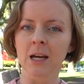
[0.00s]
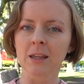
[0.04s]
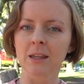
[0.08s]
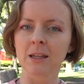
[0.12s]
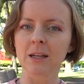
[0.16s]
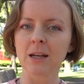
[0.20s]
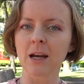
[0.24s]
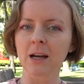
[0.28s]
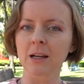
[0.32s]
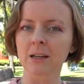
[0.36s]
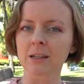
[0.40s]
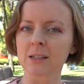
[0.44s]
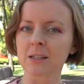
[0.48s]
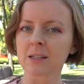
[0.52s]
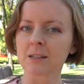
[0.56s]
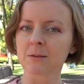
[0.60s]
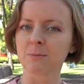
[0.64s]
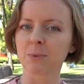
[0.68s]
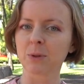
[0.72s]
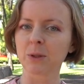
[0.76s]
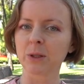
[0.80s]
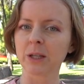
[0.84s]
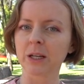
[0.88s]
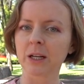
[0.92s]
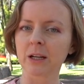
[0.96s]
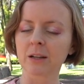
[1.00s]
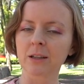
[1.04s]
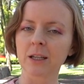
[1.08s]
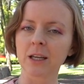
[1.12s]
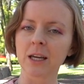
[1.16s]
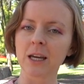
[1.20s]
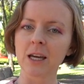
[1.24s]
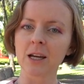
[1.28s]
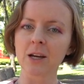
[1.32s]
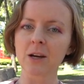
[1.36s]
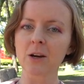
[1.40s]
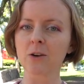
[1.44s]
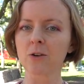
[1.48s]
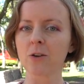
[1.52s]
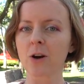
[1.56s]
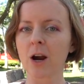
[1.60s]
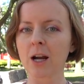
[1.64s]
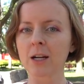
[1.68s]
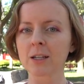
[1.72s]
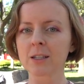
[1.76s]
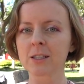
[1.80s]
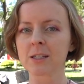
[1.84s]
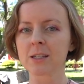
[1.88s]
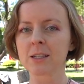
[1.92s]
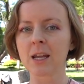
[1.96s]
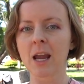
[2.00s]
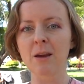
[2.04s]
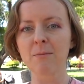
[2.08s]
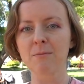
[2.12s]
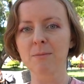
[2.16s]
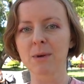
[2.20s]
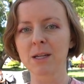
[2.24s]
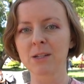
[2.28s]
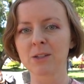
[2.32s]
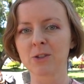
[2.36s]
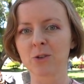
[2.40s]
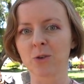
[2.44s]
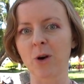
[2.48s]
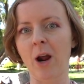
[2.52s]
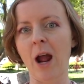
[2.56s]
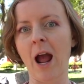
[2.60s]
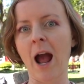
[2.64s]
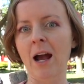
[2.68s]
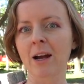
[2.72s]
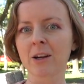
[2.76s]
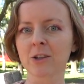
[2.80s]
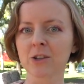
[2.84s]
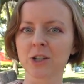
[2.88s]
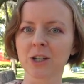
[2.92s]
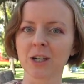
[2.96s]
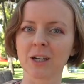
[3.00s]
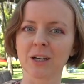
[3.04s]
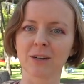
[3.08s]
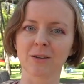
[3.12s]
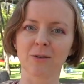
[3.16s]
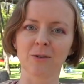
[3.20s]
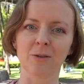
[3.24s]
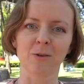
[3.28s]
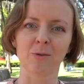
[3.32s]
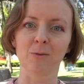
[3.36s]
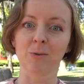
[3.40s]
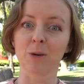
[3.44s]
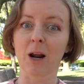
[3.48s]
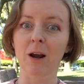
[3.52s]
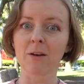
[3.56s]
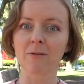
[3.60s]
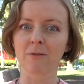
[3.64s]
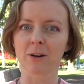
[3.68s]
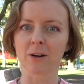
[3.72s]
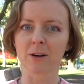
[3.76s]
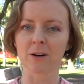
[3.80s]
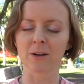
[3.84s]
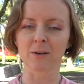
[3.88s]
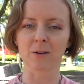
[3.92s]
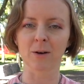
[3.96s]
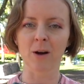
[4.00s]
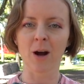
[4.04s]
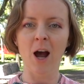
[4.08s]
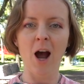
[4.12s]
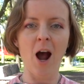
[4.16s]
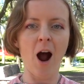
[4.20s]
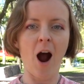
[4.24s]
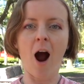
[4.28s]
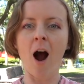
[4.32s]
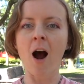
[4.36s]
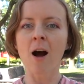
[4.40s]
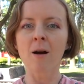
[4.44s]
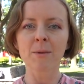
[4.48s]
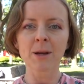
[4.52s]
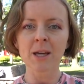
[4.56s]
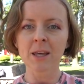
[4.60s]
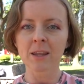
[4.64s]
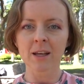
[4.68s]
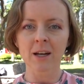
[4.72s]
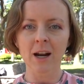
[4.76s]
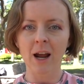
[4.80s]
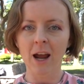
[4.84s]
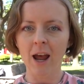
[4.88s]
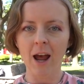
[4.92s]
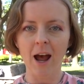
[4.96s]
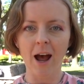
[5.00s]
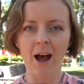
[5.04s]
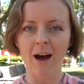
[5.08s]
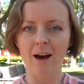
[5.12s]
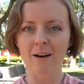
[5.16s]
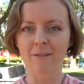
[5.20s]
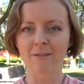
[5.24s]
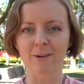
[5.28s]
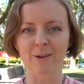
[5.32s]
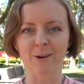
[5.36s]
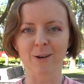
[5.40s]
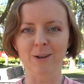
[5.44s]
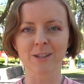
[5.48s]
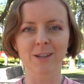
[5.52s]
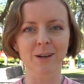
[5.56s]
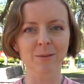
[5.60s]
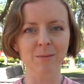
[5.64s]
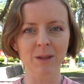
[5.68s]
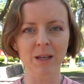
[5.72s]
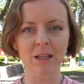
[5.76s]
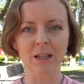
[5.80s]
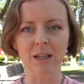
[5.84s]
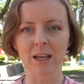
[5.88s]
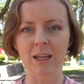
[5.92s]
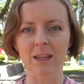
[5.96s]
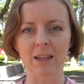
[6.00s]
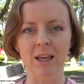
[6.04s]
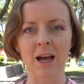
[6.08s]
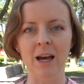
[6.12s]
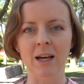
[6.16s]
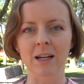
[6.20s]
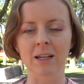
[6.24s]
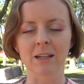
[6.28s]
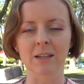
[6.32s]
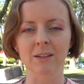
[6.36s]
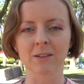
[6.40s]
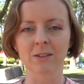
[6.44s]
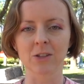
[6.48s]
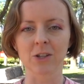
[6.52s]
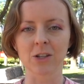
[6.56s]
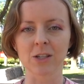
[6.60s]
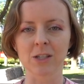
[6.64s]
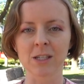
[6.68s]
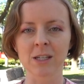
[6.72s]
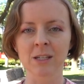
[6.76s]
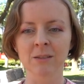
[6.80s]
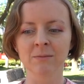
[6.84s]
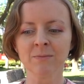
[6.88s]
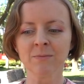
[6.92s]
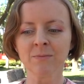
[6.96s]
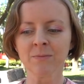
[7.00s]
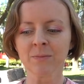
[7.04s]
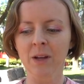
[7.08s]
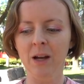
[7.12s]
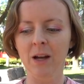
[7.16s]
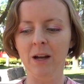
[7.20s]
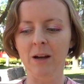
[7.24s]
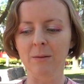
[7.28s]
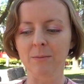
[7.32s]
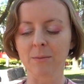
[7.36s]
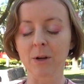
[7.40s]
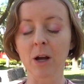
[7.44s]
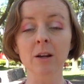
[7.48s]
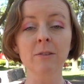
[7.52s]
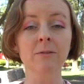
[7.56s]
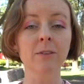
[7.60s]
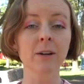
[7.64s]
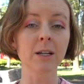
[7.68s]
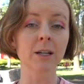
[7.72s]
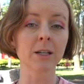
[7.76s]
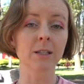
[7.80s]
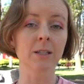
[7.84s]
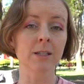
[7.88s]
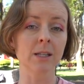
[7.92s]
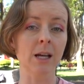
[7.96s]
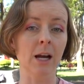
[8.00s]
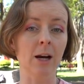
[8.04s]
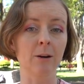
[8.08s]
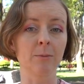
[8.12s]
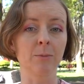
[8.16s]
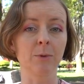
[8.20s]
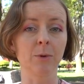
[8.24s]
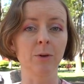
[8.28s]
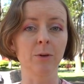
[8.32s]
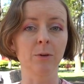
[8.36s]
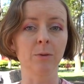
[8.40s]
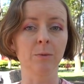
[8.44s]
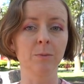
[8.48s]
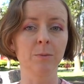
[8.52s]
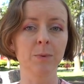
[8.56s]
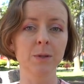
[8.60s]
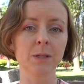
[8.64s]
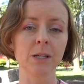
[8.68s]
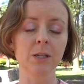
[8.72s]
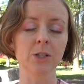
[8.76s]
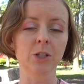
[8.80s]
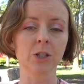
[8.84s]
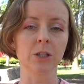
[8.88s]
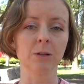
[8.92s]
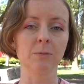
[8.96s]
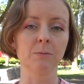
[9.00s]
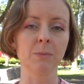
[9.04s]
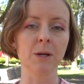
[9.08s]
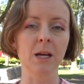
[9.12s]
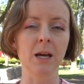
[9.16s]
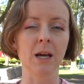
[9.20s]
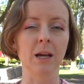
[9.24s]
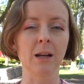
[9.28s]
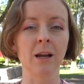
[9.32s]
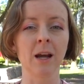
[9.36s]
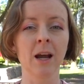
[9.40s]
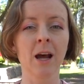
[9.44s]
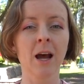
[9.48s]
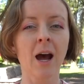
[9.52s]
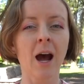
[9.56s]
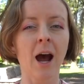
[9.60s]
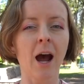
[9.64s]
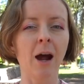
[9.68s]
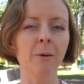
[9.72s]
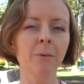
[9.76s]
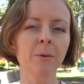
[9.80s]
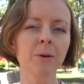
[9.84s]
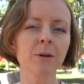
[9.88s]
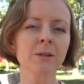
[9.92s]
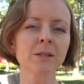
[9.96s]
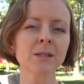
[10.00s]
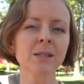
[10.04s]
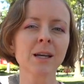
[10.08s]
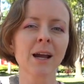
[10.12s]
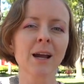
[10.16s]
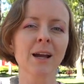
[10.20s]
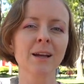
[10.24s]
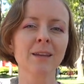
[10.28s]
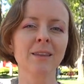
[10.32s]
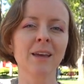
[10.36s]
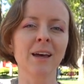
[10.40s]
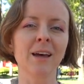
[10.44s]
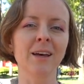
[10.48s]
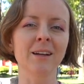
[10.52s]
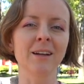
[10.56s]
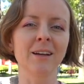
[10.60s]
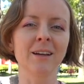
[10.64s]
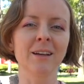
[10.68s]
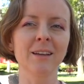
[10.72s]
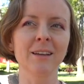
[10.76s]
the next politically incorrect statement or action or whatever hobby that I have or something like that? It just not a very desirable position to be in. I will say that